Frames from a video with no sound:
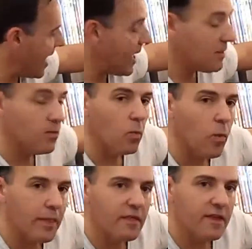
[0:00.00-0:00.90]
and
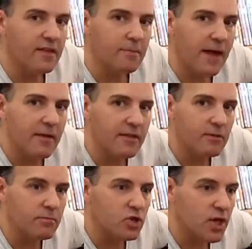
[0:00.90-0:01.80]
one of the things about
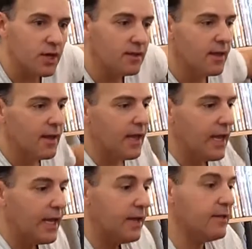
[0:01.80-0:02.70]
this machine
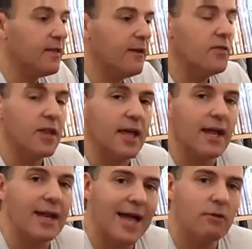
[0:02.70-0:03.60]
is that
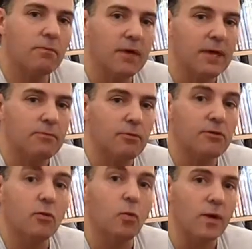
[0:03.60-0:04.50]
it allowed
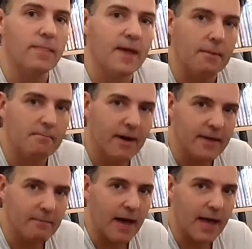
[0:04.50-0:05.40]
people to win their
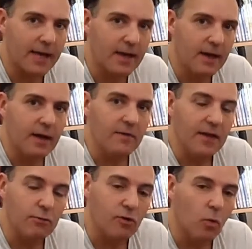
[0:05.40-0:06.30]
money back.
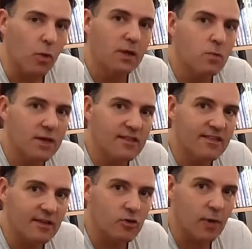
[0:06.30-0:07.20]
It was a
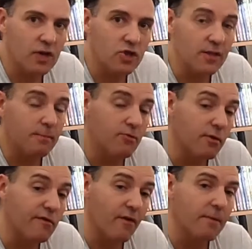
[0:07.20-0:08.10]
win-win situation. It
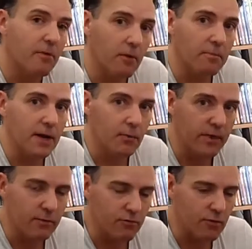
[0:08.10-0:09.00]
proved very popular
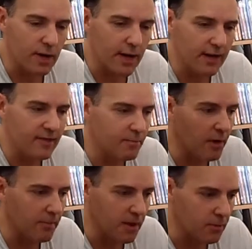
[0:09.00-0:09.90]
when it was
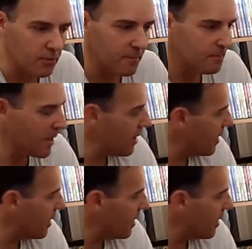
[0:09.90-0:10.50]
released by Mills.